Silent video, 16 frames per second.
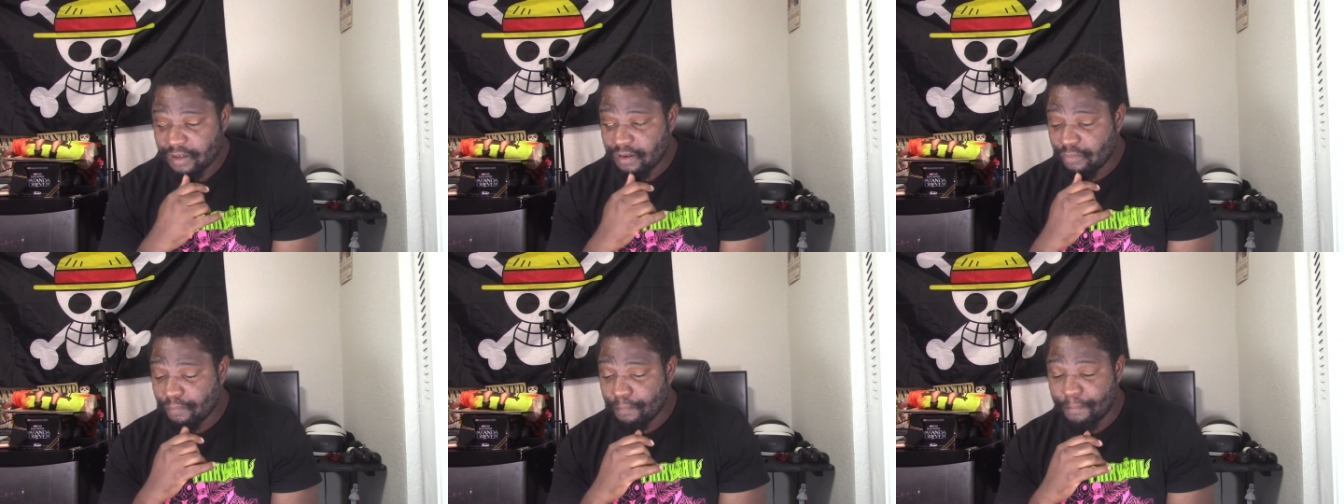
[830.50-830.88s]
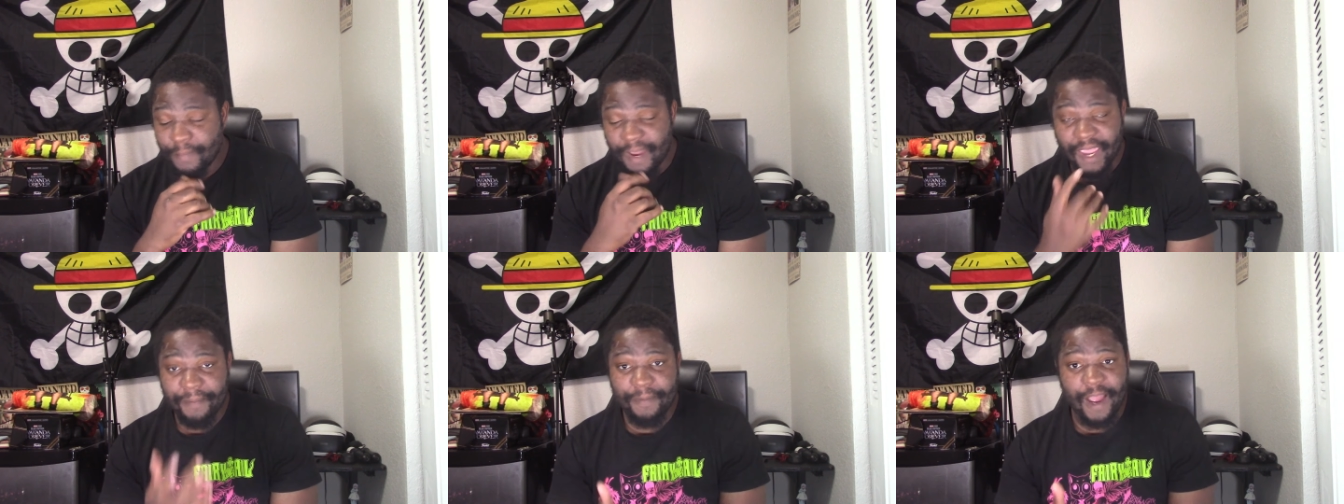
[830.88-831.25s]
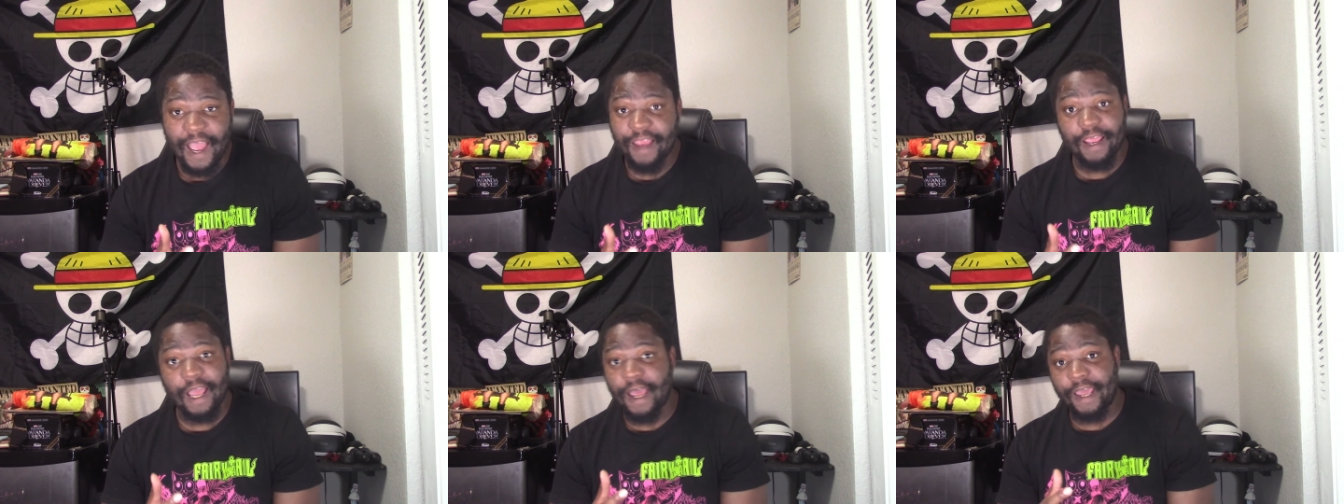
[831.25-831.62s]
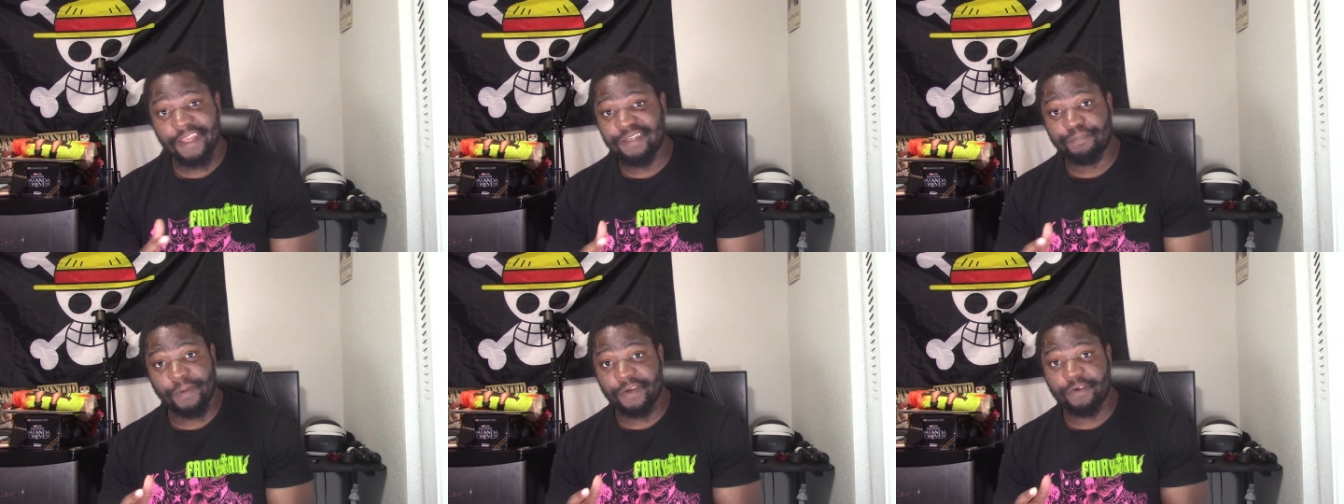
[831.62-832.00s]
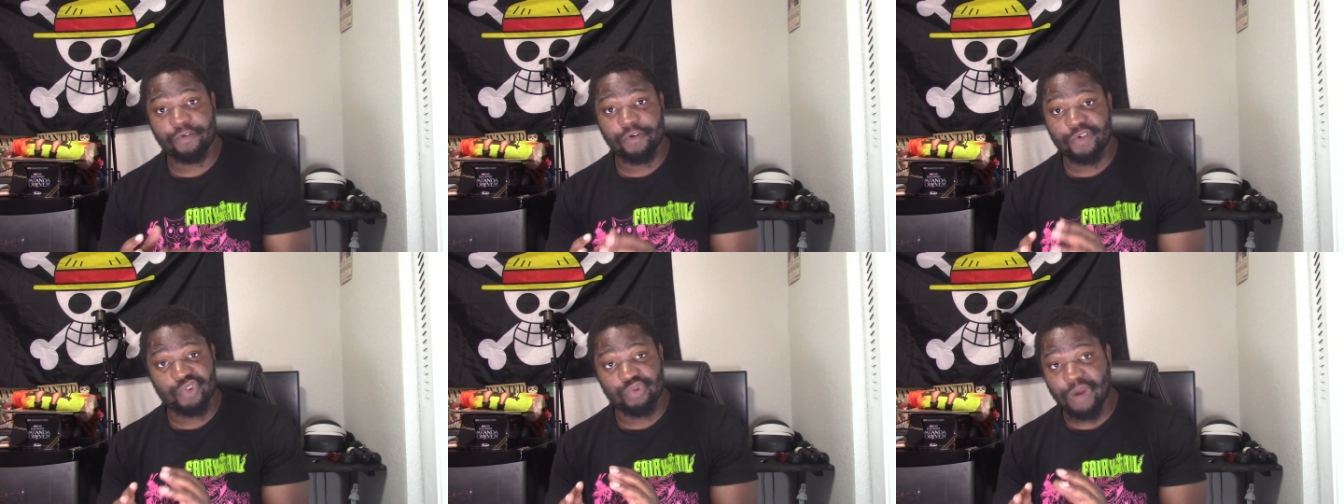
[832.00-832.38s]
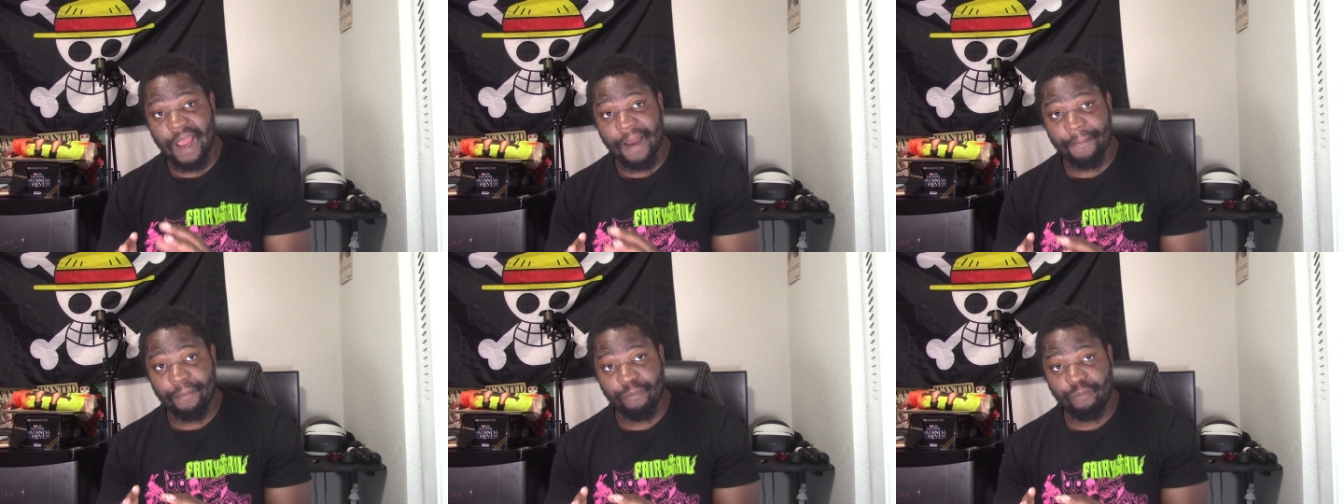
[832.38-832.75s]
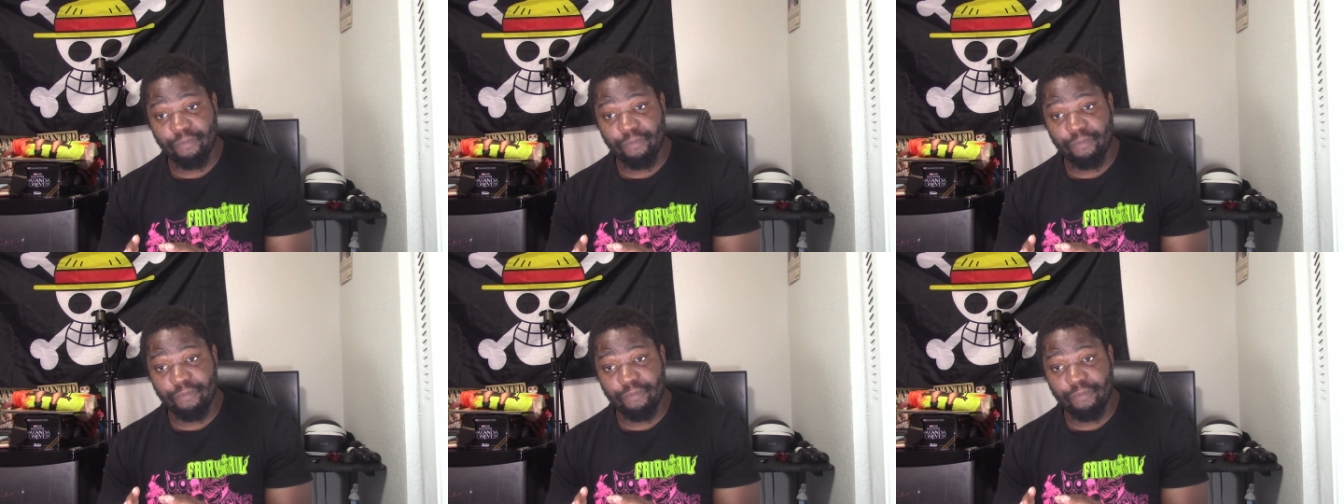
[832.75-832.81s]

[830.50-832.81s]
Maybe I expect her to drop